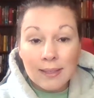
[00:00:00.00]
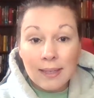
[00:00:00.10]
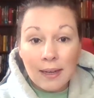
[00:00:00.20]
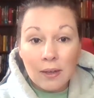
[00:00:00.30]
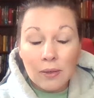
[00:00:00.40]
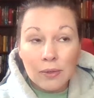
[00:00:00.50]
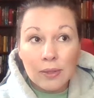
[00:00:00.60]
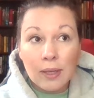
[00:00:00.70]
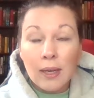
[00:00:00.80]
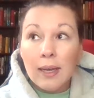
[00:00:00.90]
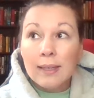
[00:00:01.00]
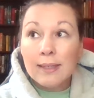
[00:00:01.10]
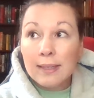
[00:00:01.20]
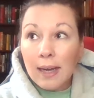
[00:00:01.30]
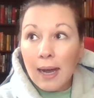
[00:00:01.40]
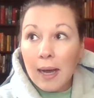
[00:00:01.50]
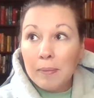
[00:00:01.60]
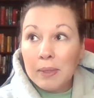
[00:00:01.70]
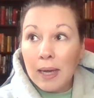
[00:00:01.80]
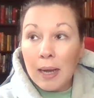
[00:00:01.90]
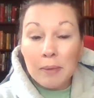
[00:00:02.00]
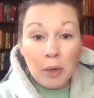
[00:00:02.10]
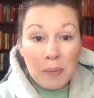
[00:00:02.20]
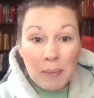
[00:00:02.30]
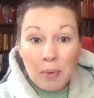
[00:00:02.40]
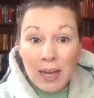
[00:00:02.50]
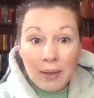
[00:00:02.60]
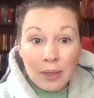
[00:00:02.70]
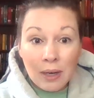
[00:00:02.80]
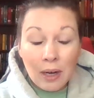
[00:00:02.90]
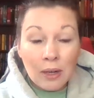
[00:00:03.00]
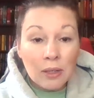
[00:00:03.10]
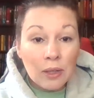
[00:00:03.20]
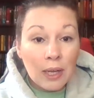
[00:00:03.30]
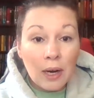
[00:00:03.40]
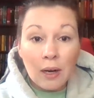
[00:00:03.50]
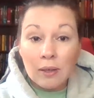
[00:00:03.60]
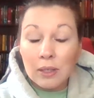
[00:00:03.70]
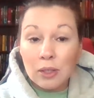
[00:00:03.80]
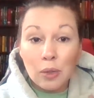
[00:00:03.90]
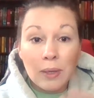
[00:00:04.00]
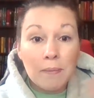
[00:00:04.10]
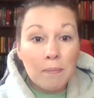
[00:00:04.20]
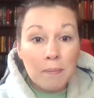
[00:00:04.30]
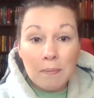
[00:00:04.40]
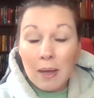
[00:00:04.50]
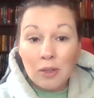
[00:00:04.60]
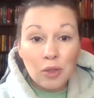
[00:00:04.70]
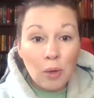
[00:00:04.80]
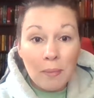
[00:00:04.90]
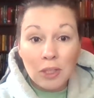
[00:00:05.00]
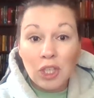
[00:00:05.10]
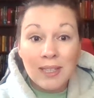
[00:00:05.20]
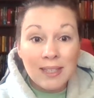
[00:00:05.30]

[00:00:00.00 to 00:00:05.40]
sales stopped, there are people out there that are doing so much